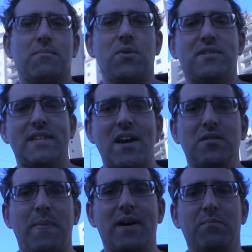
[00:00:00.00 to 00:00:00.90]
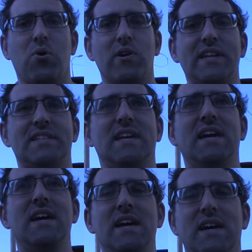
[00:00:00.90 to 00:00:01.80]
most southbound point
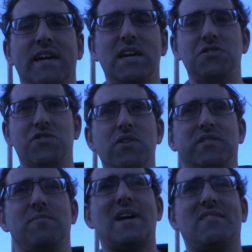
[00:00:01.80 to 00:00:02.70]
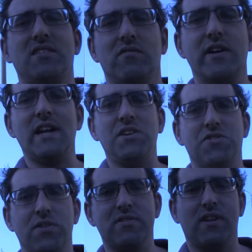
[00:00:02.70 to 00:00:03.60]
in Jerusalem that's still really
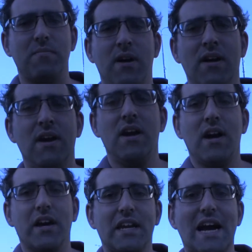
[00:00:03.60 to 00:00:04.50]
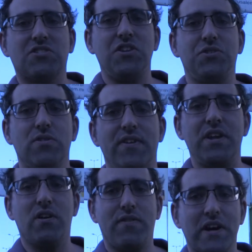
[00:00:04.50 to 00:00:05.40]
Jerusalem. I'm gonna actually do a
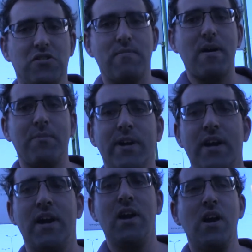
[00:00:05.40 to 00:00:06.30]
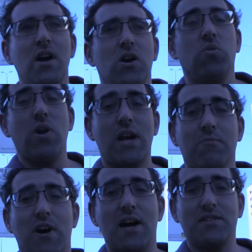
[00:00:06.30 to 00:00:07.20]
video if I can remember when I'm
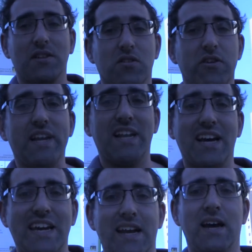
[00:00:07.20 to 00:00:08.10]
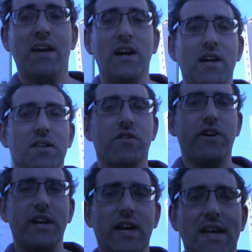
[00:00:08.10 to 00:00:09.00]
crossing the Green Line. The
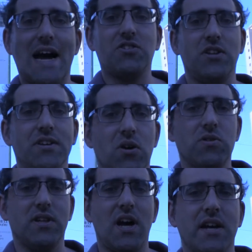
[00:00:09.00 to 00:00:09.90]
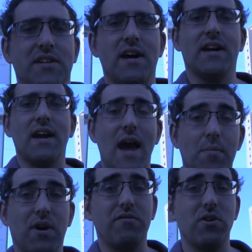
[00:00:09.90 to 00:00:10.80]
Green Line actually goes along Derech
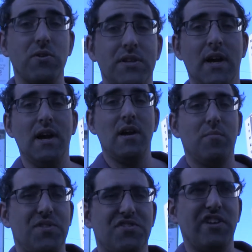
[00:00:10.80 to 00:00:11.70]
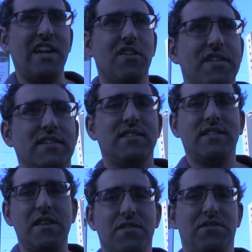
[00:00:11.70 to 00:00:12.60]
Hebron Road but there's really nothing to
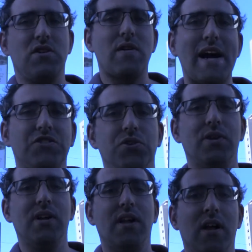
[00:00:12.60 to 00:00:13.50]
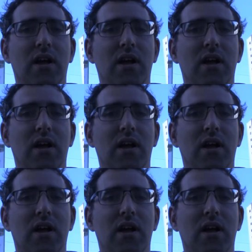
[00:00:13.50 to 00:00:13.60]
see. There's no actual